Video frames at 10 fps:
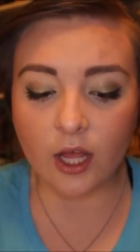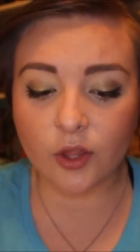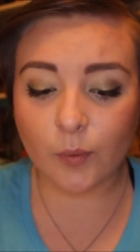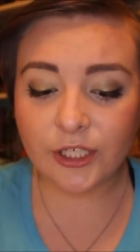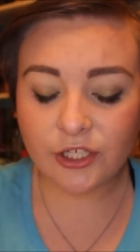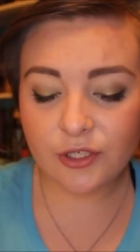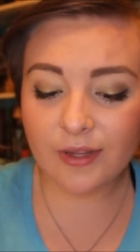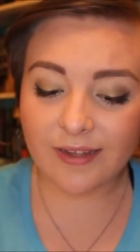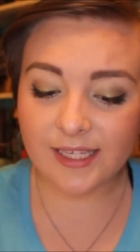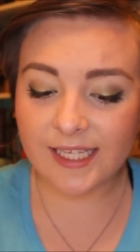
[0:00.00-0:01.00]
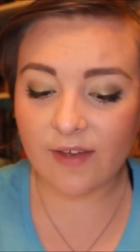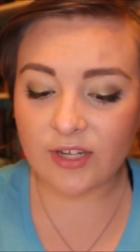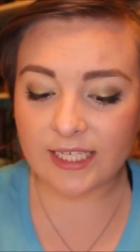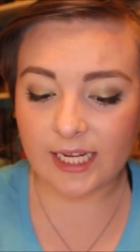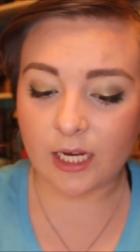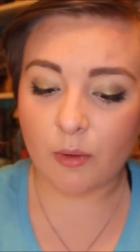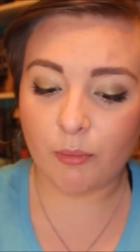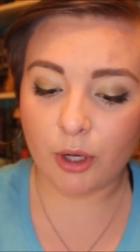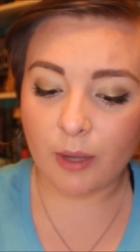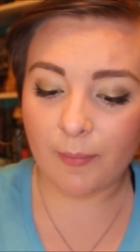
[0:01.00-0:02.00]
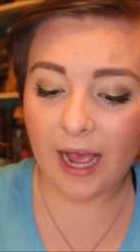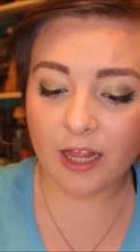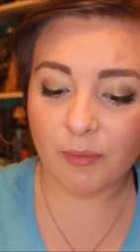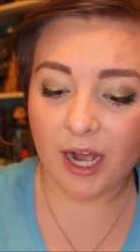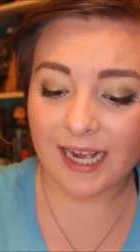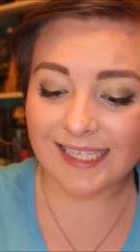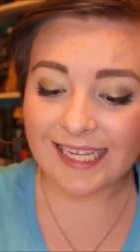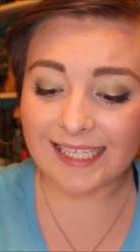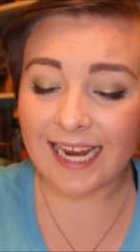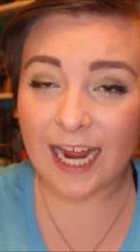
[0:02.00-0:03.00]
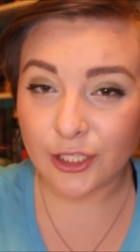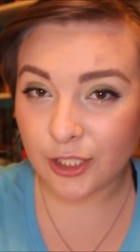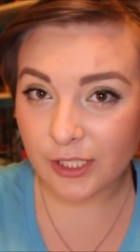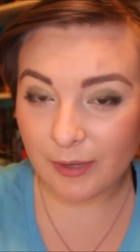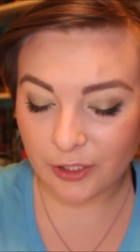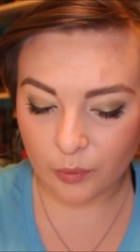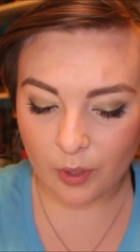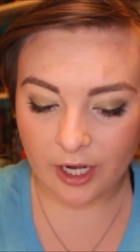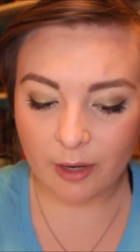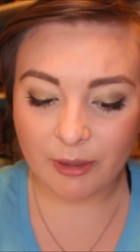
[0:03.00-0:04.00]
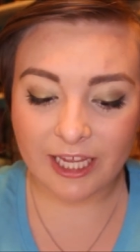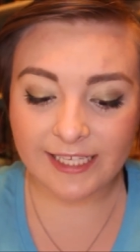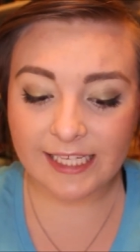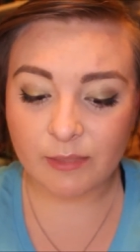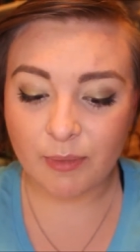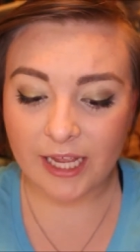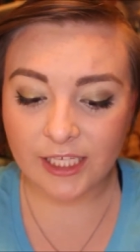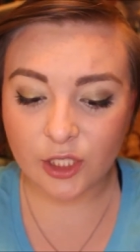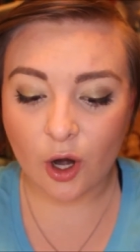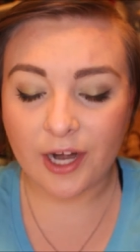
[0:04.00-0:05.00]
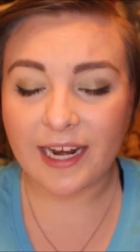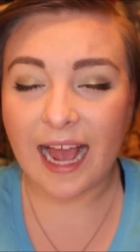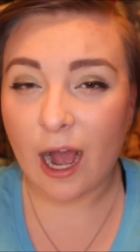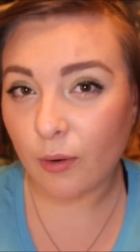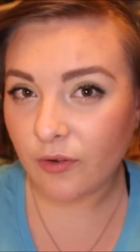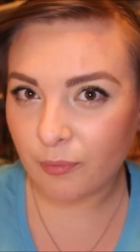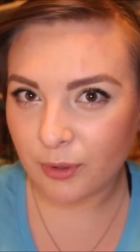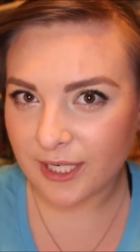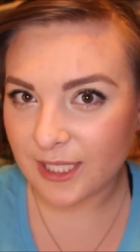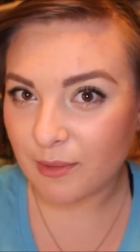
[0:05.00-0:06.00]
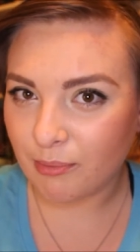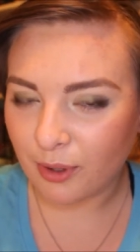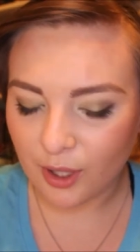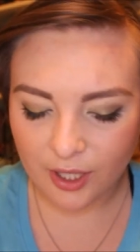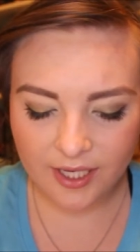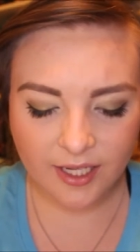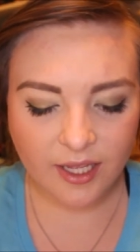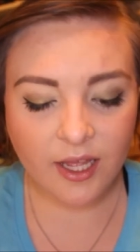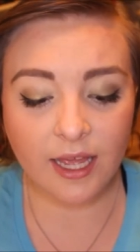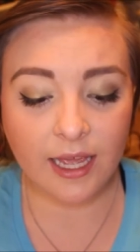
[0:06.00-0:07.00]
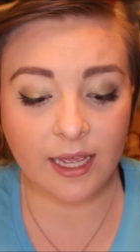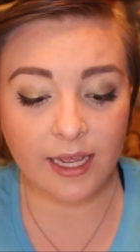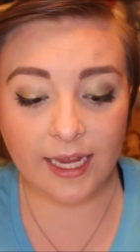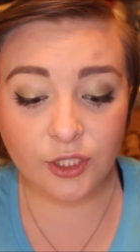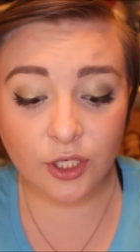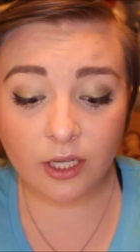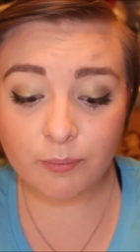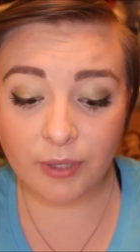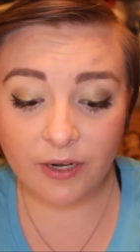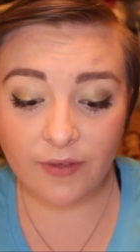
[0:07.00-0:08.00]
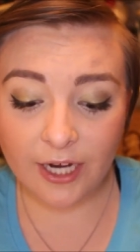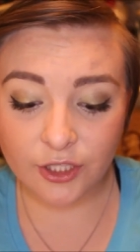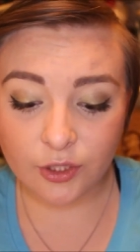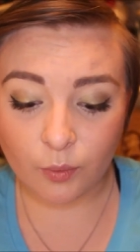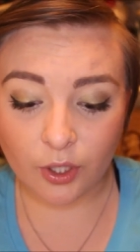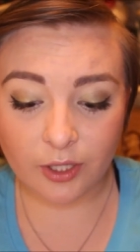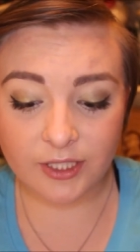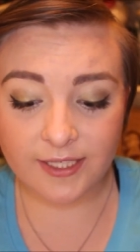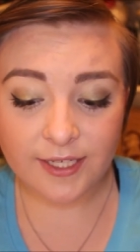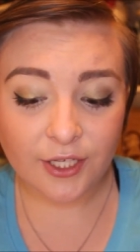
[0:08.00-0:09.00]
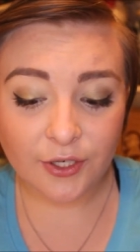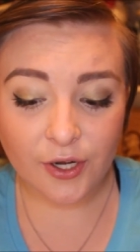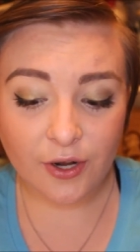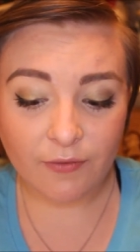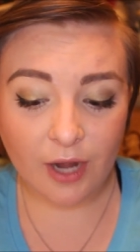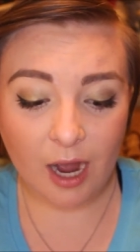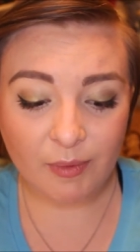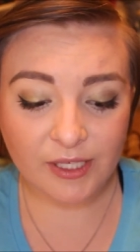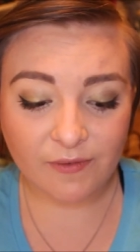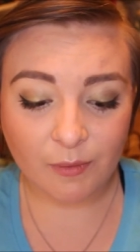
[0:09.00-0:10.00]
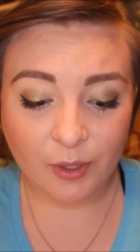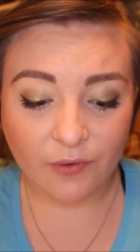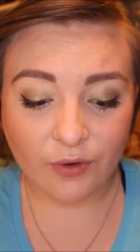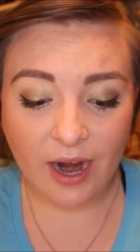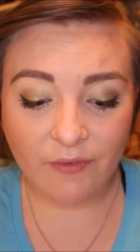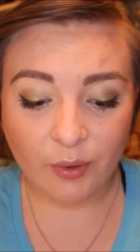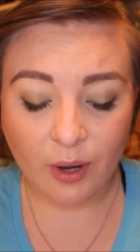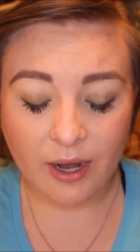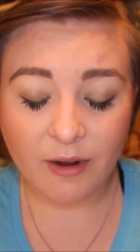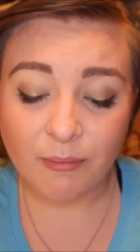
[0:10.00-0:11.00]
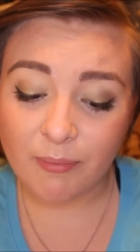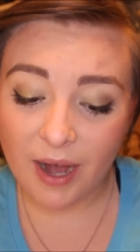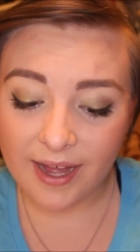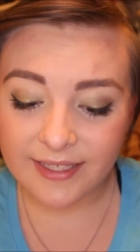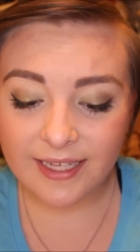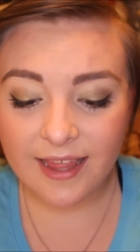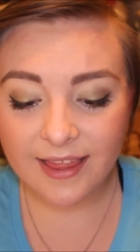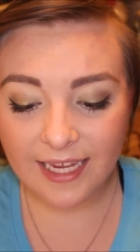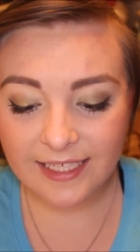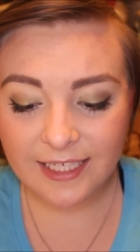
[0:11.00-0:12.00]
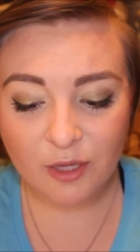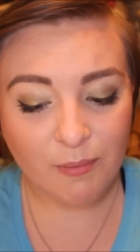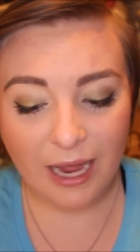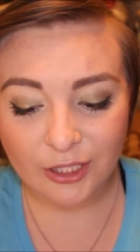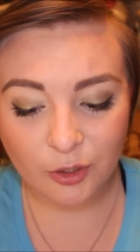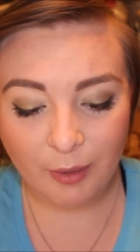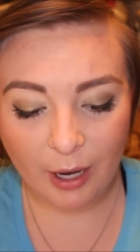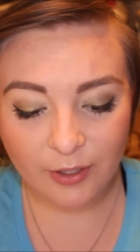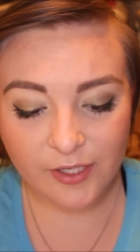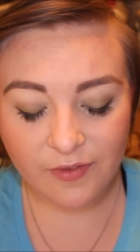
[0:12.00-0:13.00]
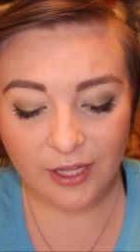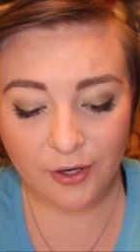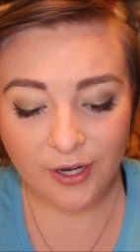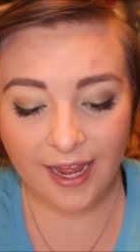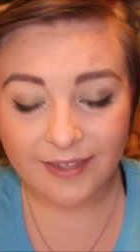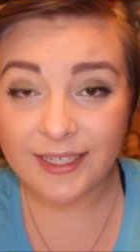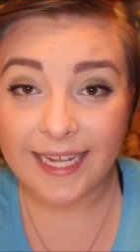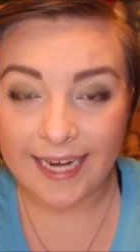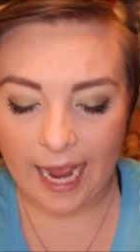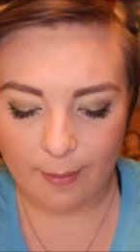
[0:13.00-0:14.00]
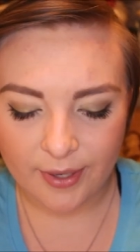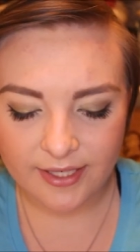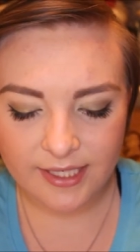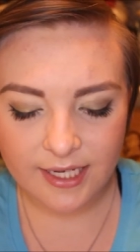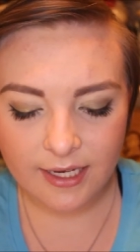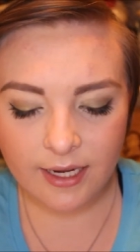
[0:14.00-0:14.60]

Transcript: The Winter 2017 Book Bath Box is an extra special one because it's based on an out-of-print book. It took a bit of extra work to secure enough copies of the book for everyone, but thanks to the magical powers of the internet, it happened.